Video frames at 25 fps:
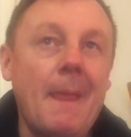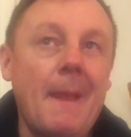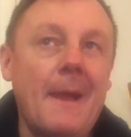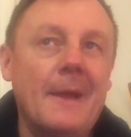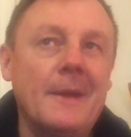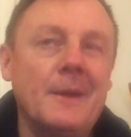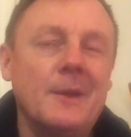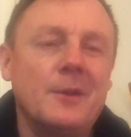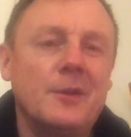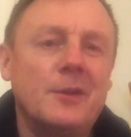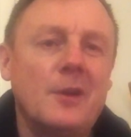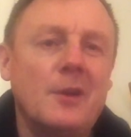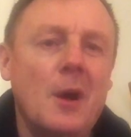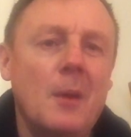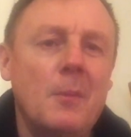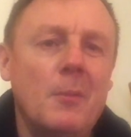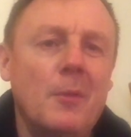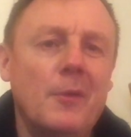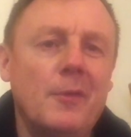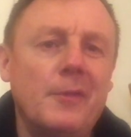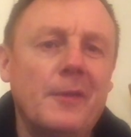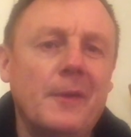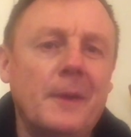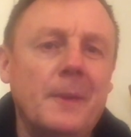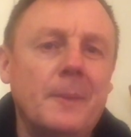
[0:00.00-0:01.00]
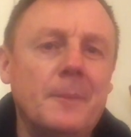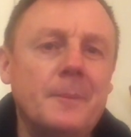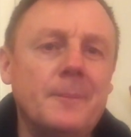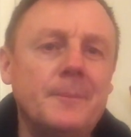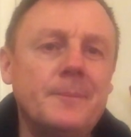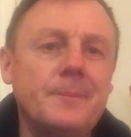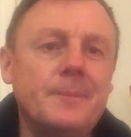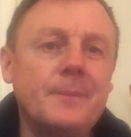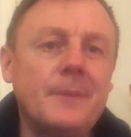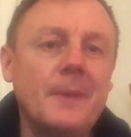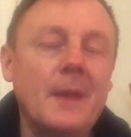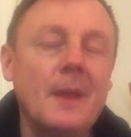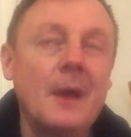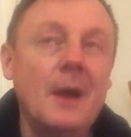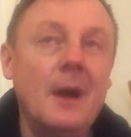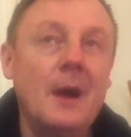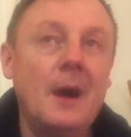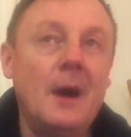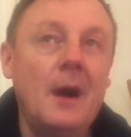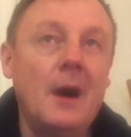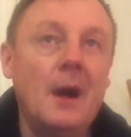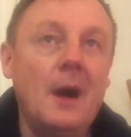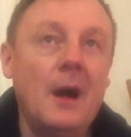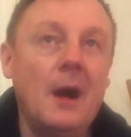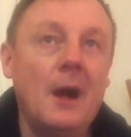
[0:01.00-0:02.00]
I'd come off it.
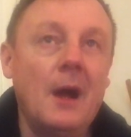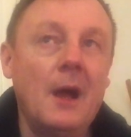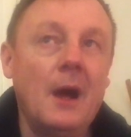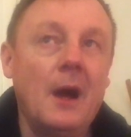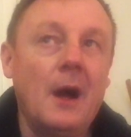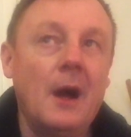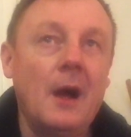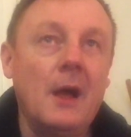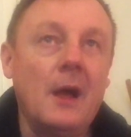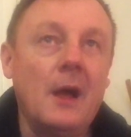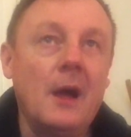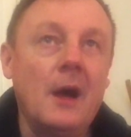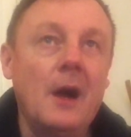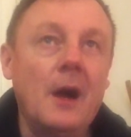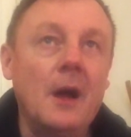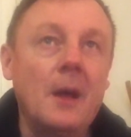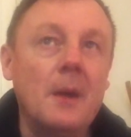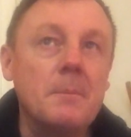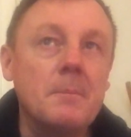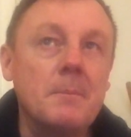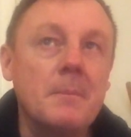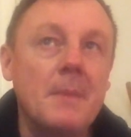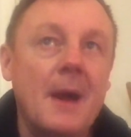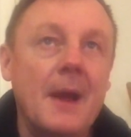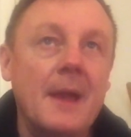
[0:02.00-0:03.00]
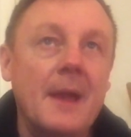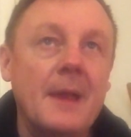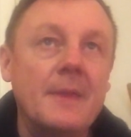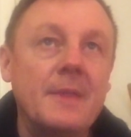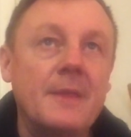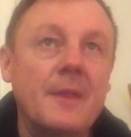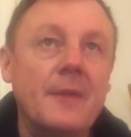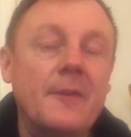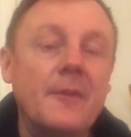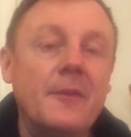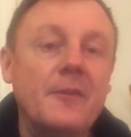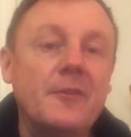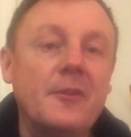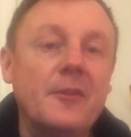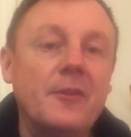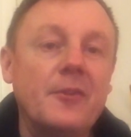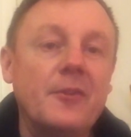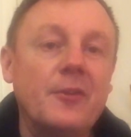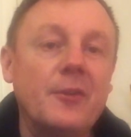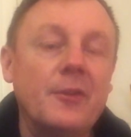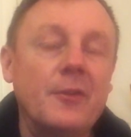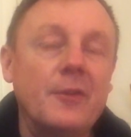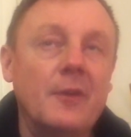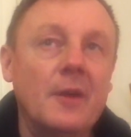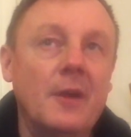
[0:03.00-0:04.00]
I made the
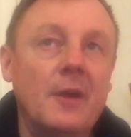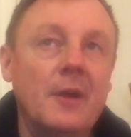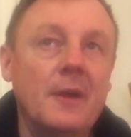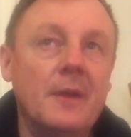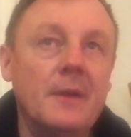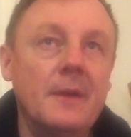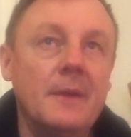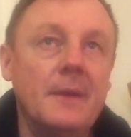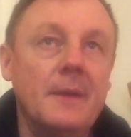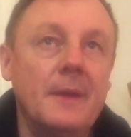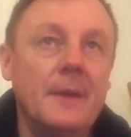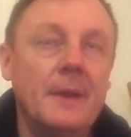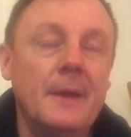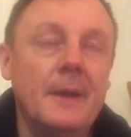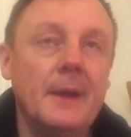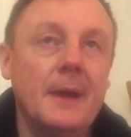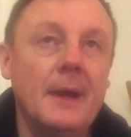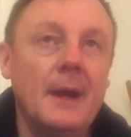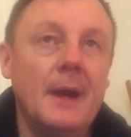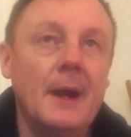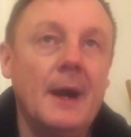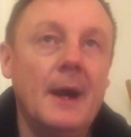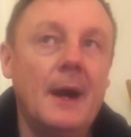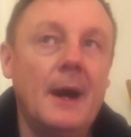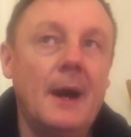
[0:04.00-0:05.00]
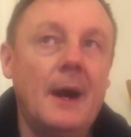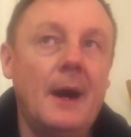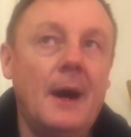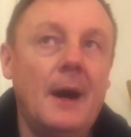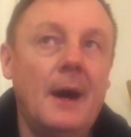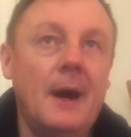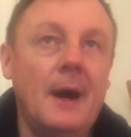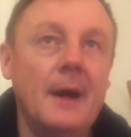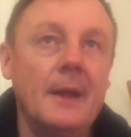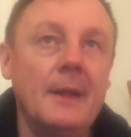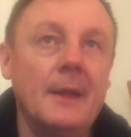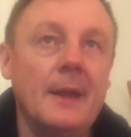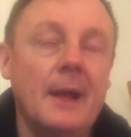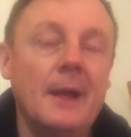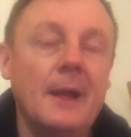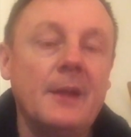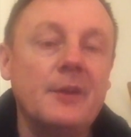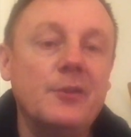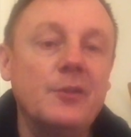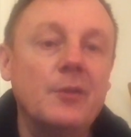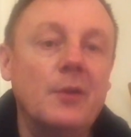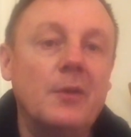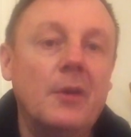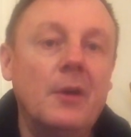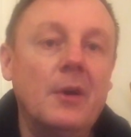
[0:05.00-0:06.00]
decision that
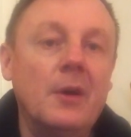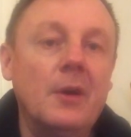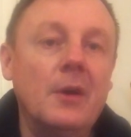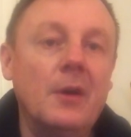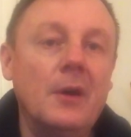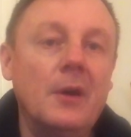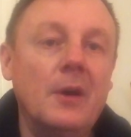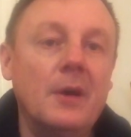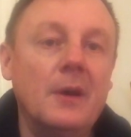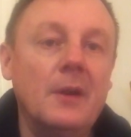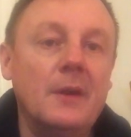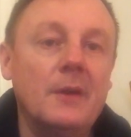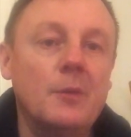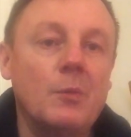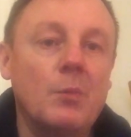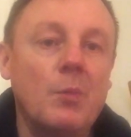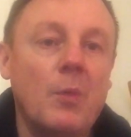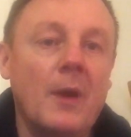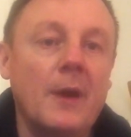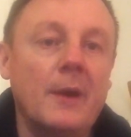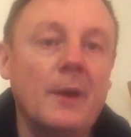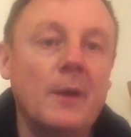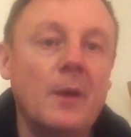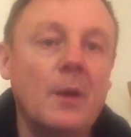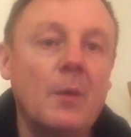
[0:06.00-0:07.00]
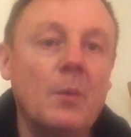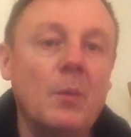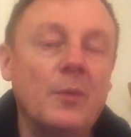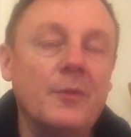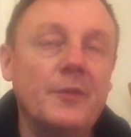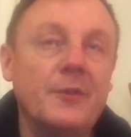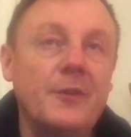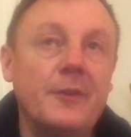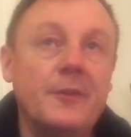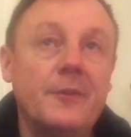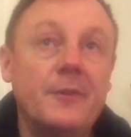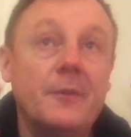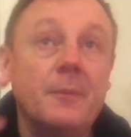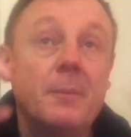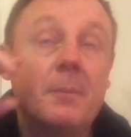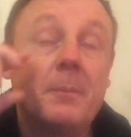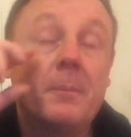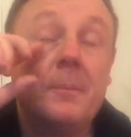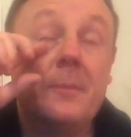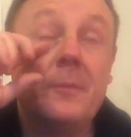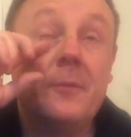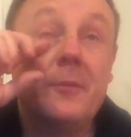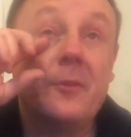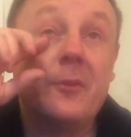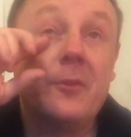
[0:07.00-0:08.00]
is not the way that I wanted
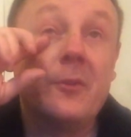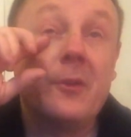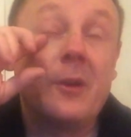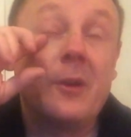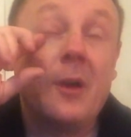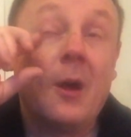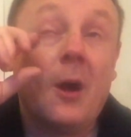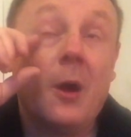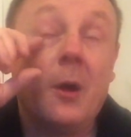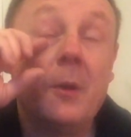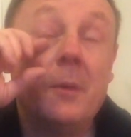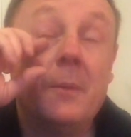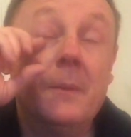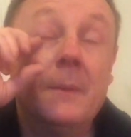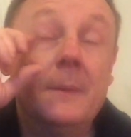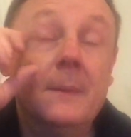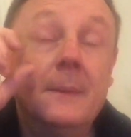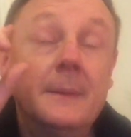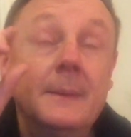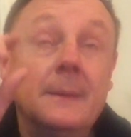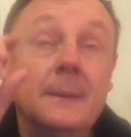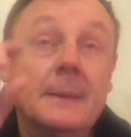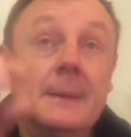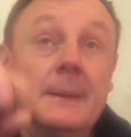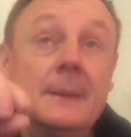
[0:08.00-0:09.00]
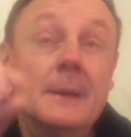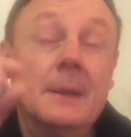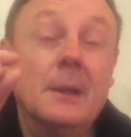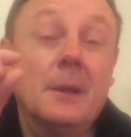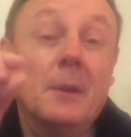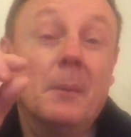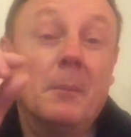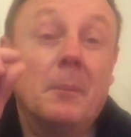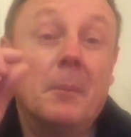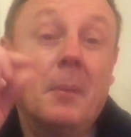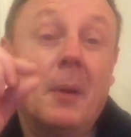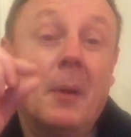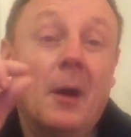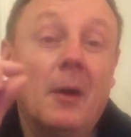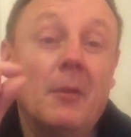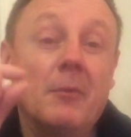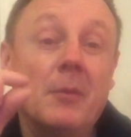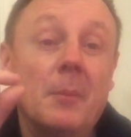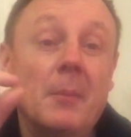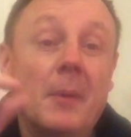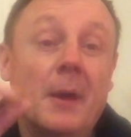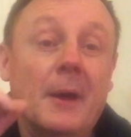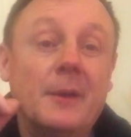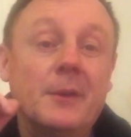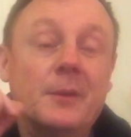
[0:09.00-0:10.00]
to go, but I
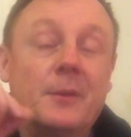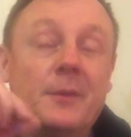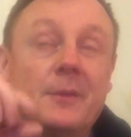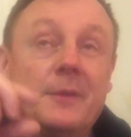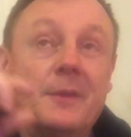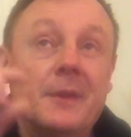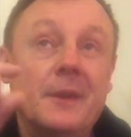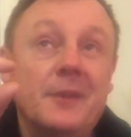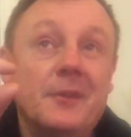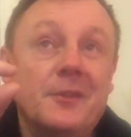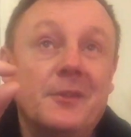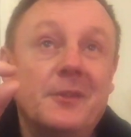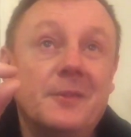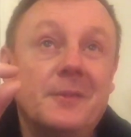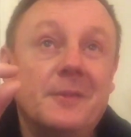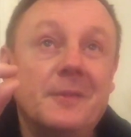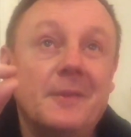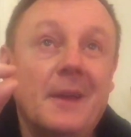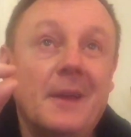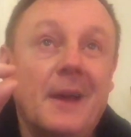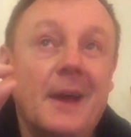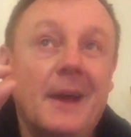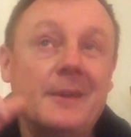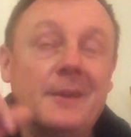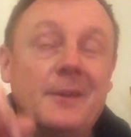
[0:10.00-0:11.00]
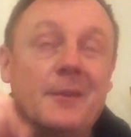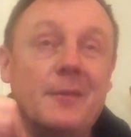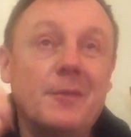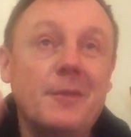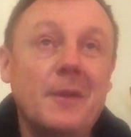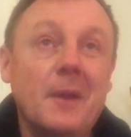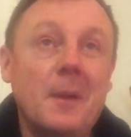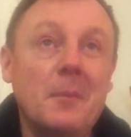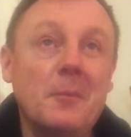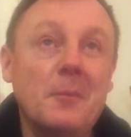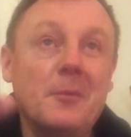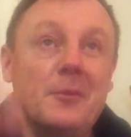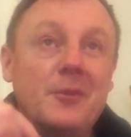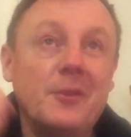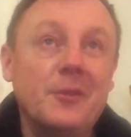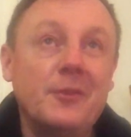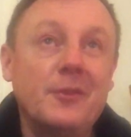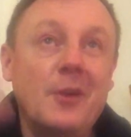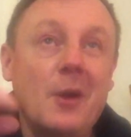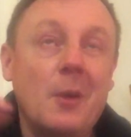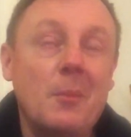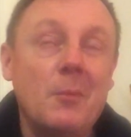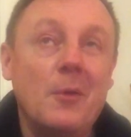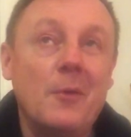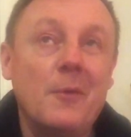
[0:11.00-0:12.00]
remained on these
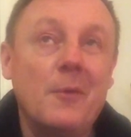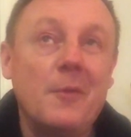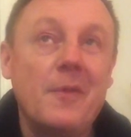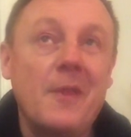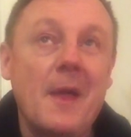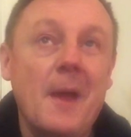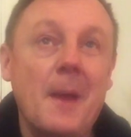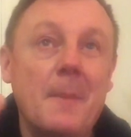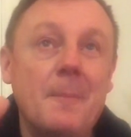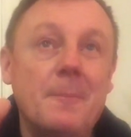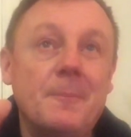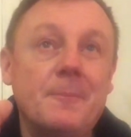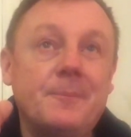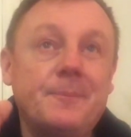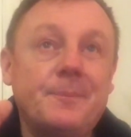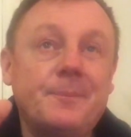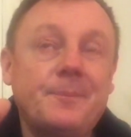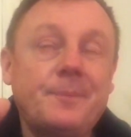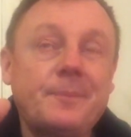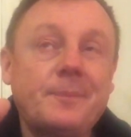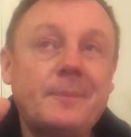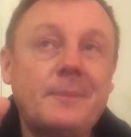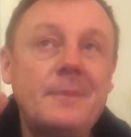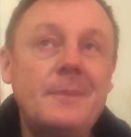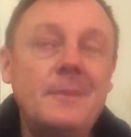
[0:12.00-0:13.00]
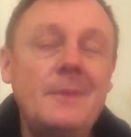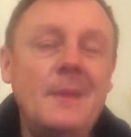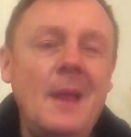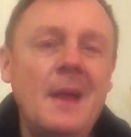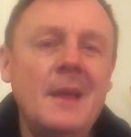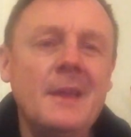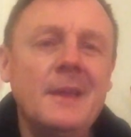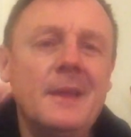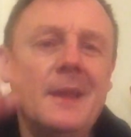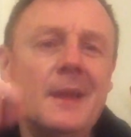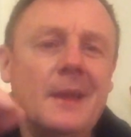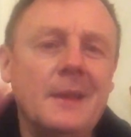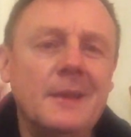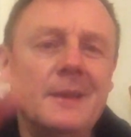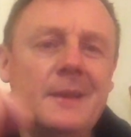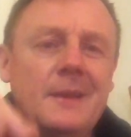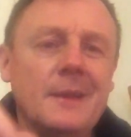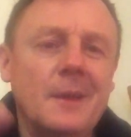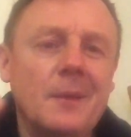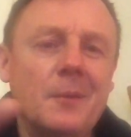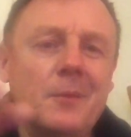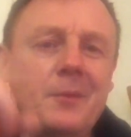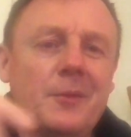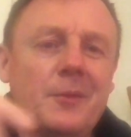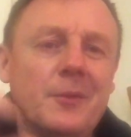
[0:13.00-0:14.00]
anti-inflammatories, come off them, and then
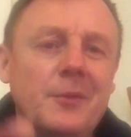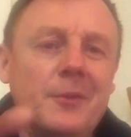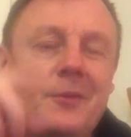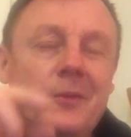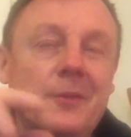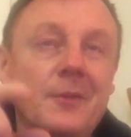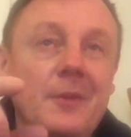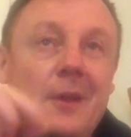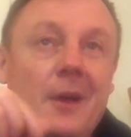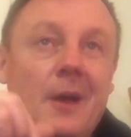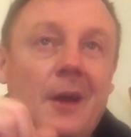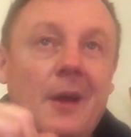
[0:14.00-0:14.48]
there was